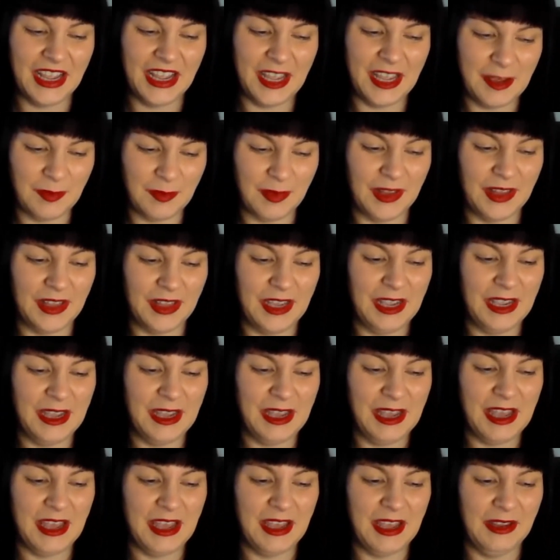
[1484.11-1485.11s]

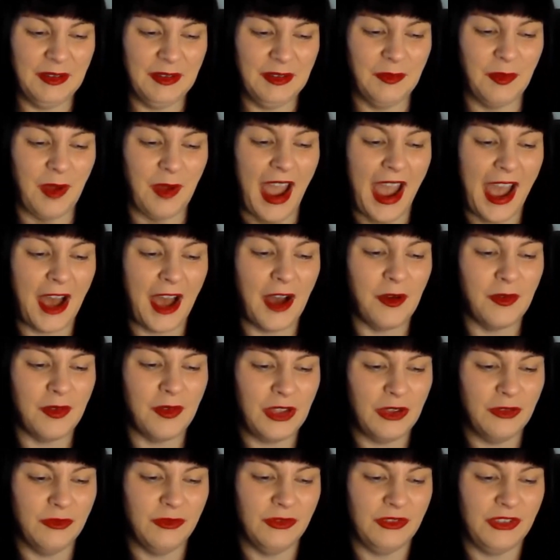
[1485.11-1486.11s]
Emily, in how
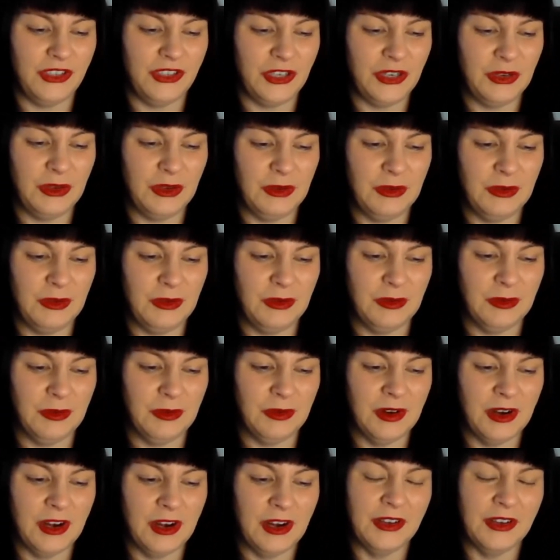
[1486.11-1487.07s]
you two